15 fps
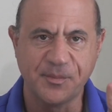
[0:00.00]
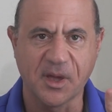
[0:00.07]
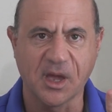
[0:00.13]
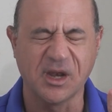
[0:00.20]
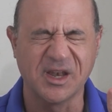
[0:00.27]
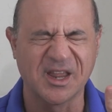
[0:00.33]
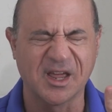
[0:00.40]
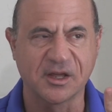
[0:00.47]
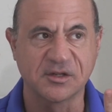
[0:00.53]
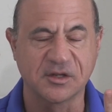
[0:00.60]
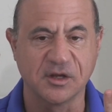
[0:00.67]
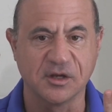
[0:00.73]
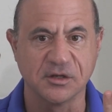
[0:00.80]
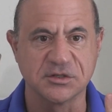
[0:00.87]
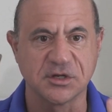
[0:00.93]
paid tech
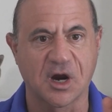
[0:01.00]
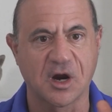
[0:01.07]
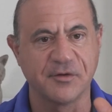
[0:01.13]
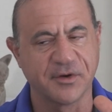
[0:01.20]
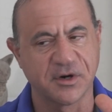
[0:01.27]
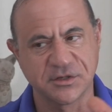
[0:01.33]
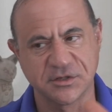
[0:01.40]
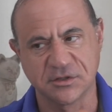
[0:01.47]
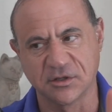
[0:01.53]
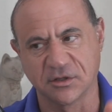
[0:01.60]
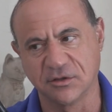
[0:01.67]
skills are versus the